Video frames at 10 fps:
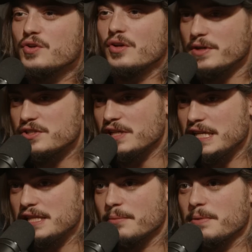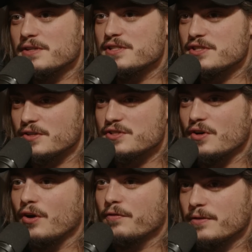you know he's going to eat them because he starts to
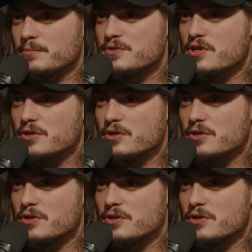offer them to